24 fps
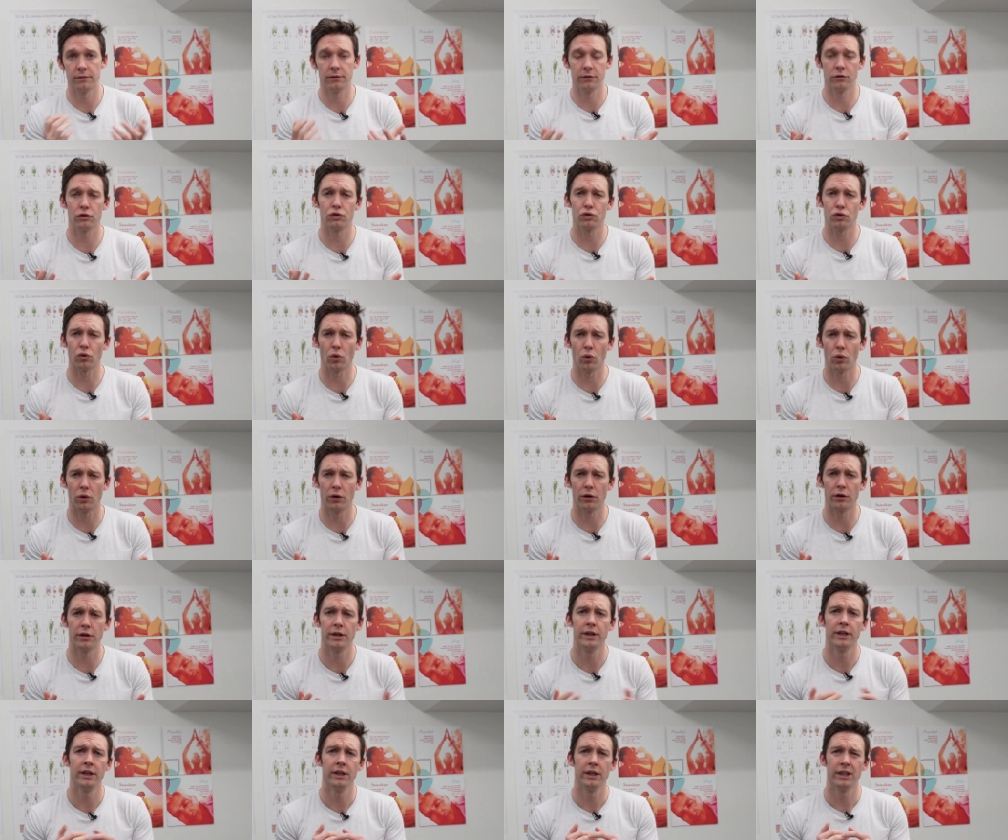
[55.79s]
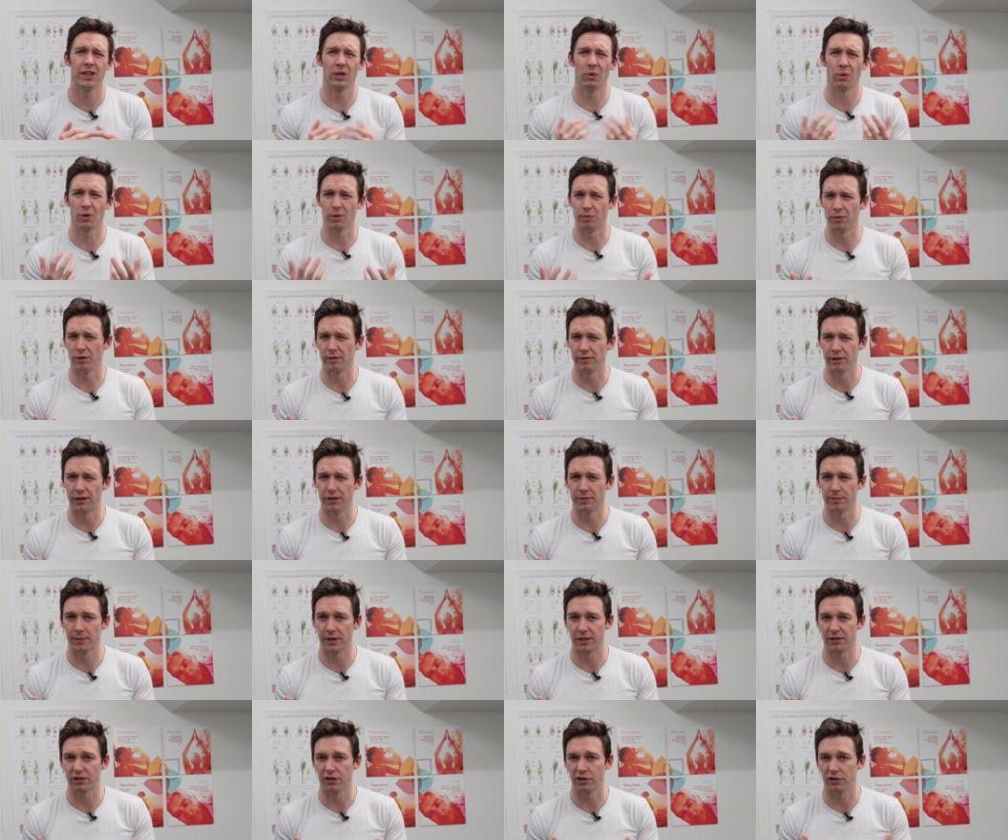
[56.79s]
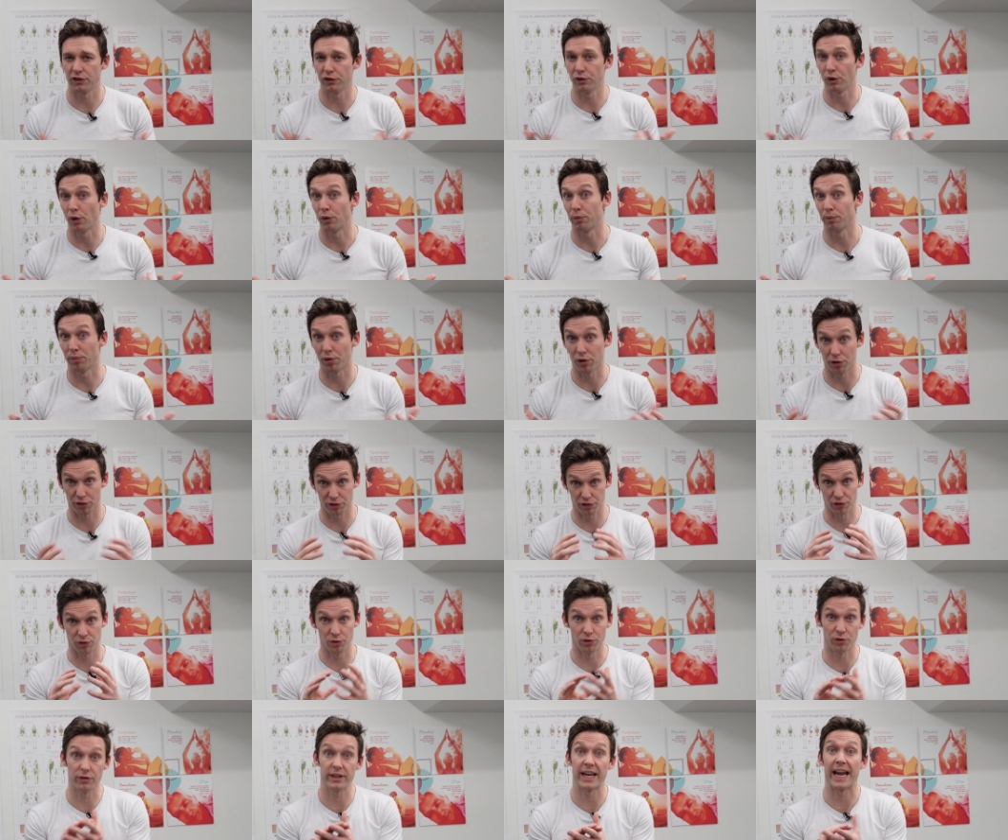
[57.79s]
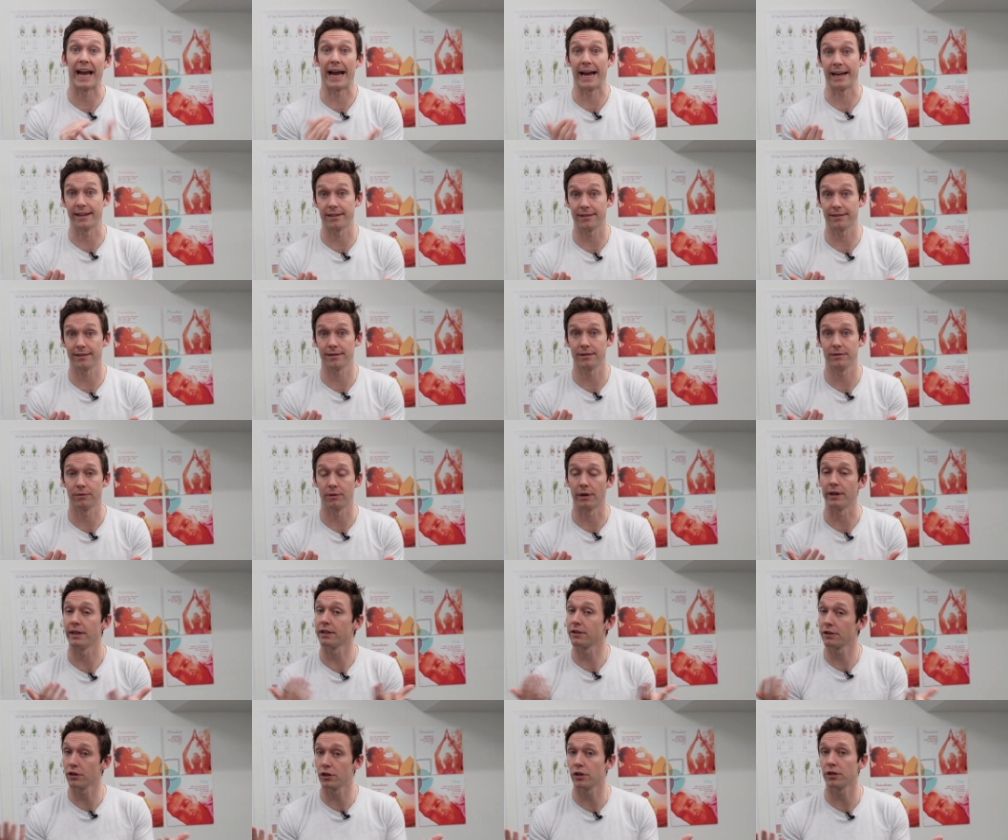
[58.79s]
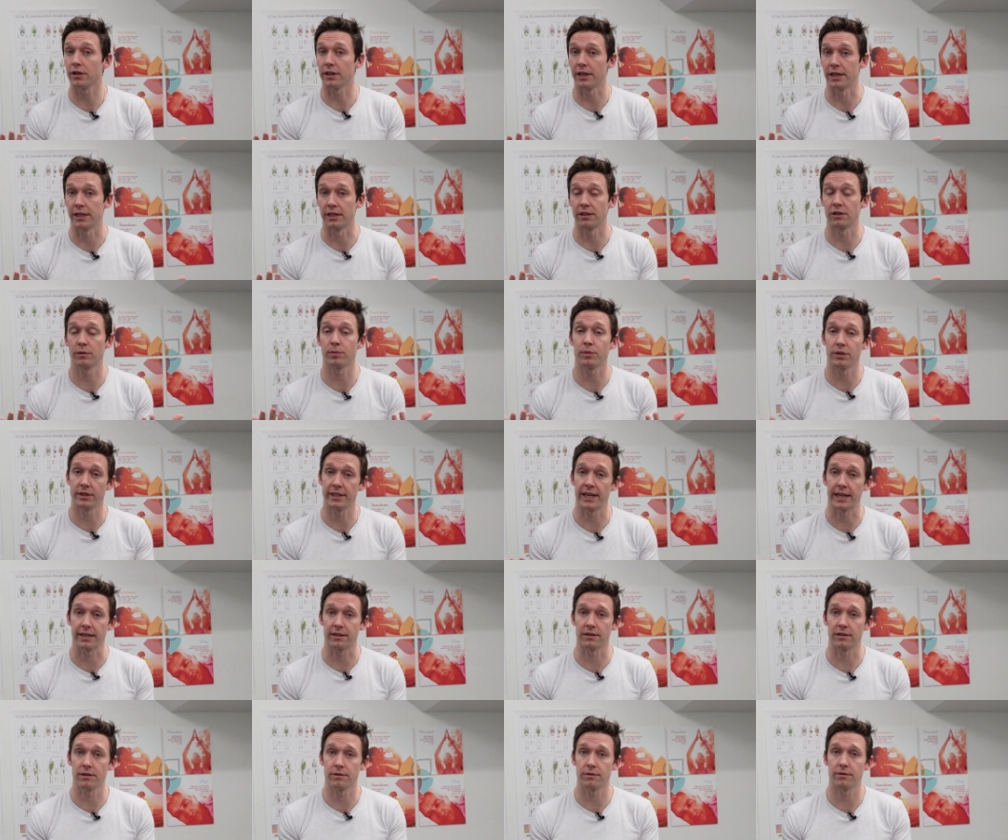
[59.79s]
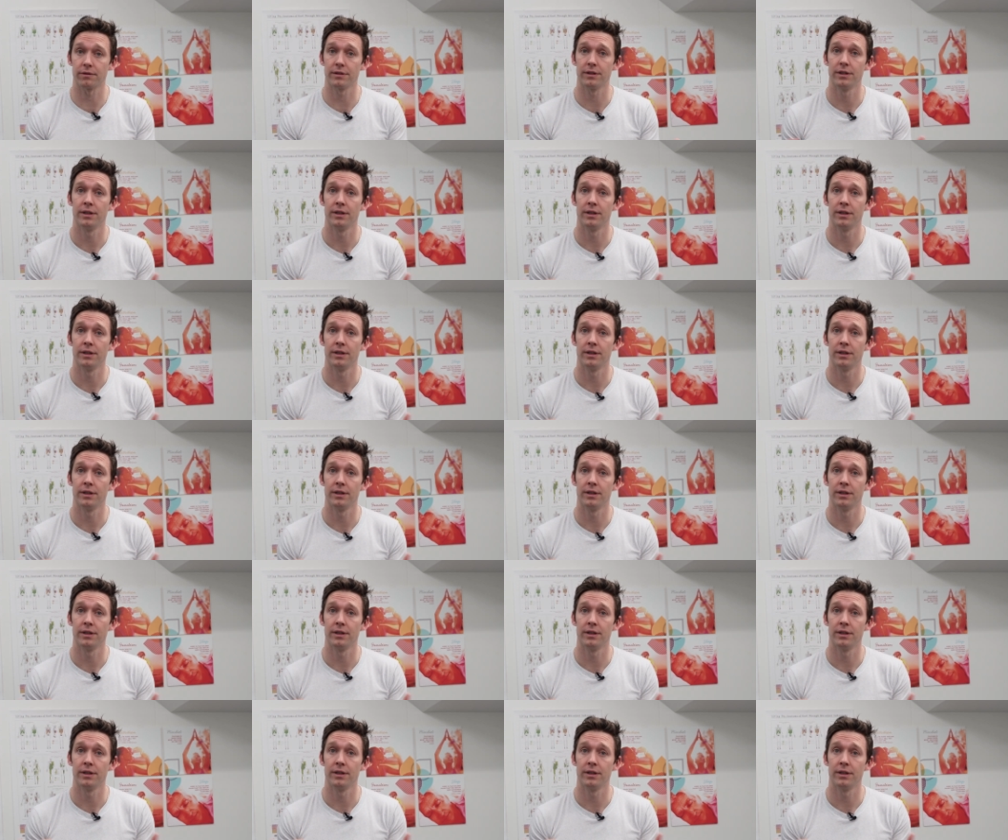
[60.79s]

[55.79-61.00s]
It's sore, you don't want to move it as much, it's your own personal cast, right? It's a good thing, it's protective.